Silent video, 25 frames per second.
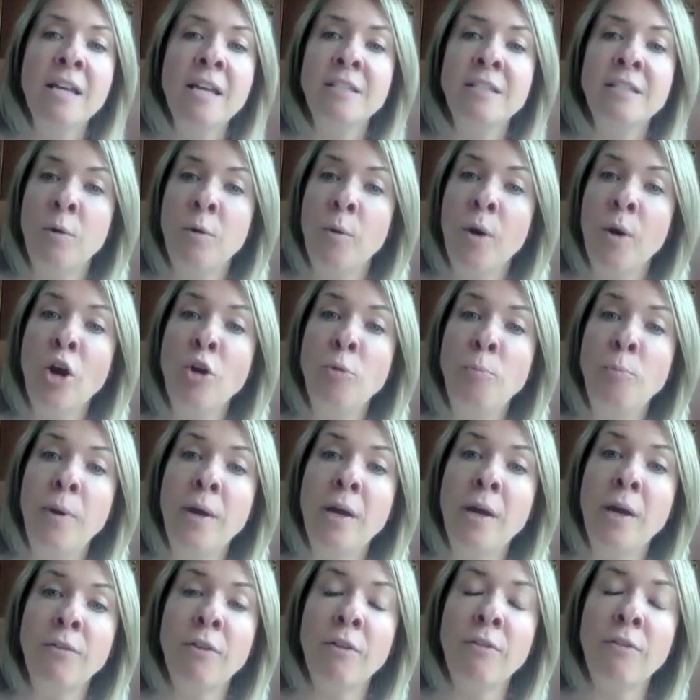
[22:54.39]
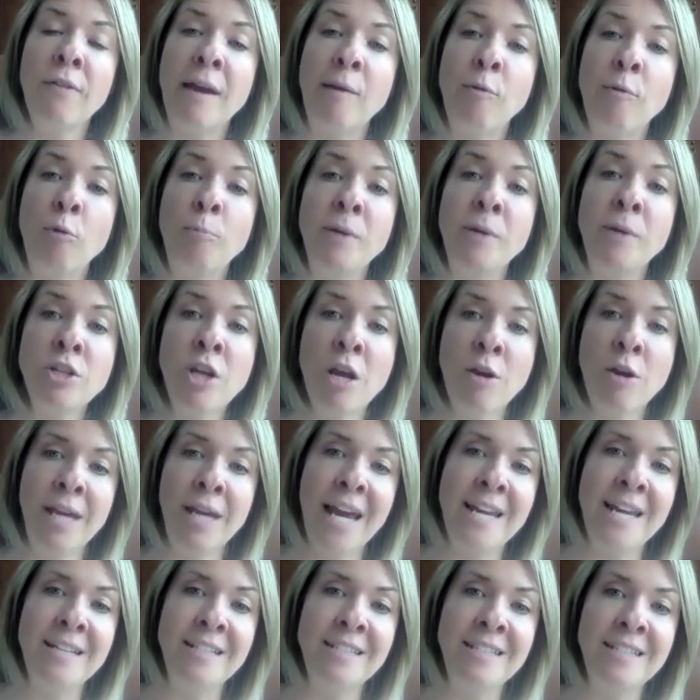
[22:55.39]
So we're hoping that they will be
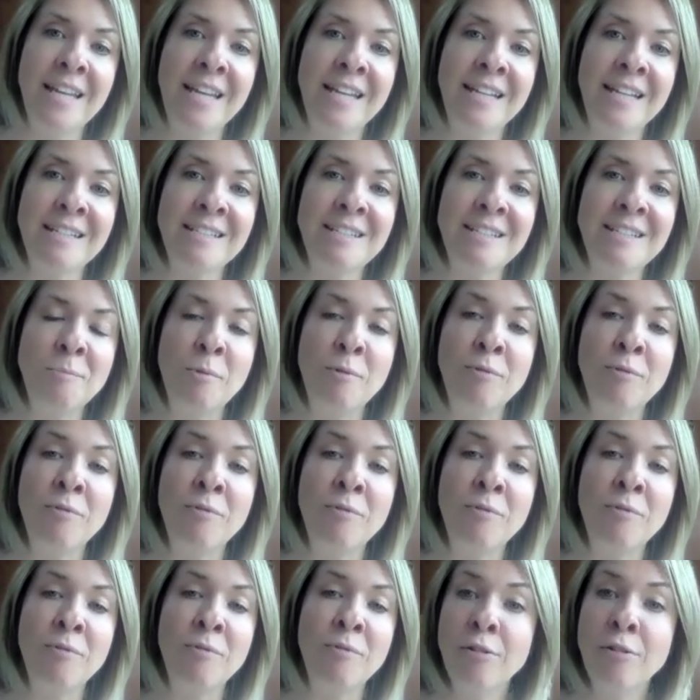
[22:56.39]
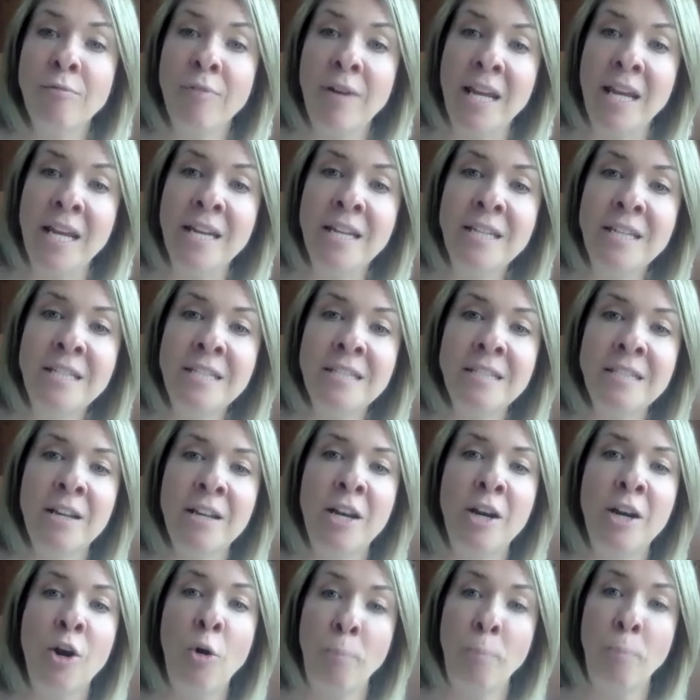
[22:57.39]
showcasing some of their careers
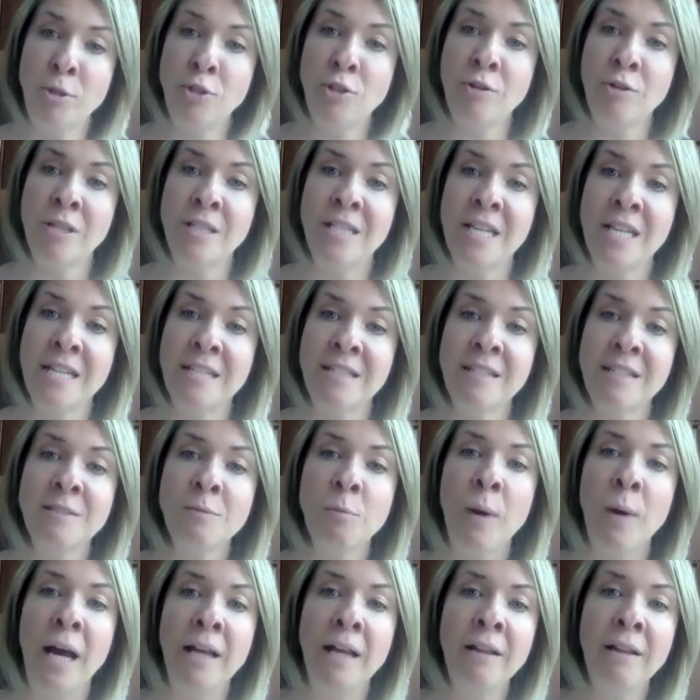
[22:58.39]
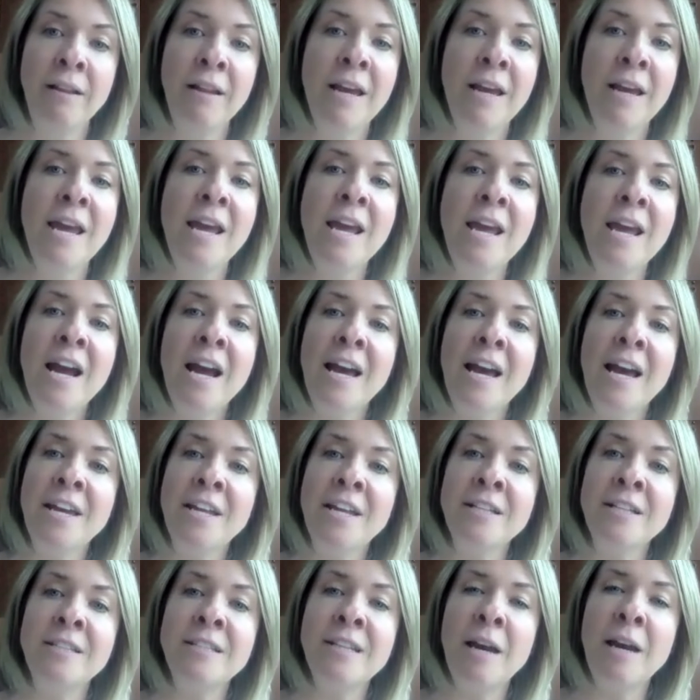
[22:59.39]
uh, opportunities as well
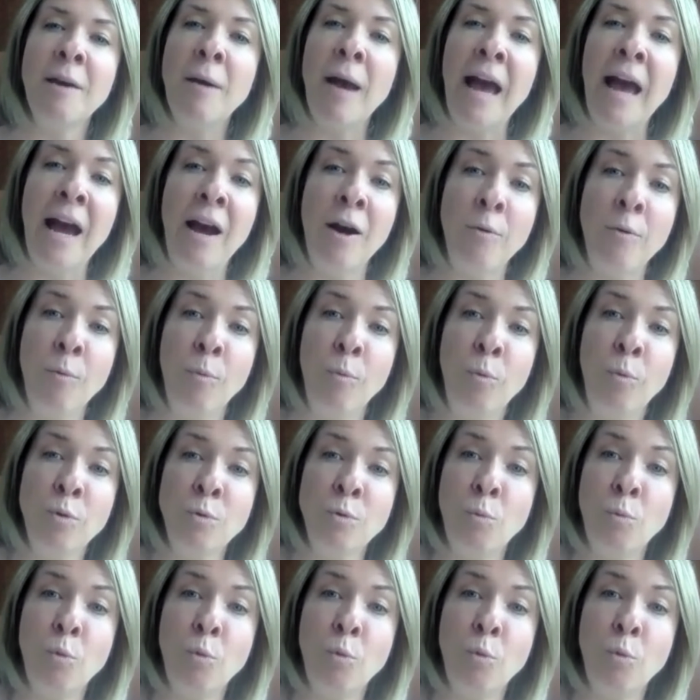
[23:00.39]
and uh, how what,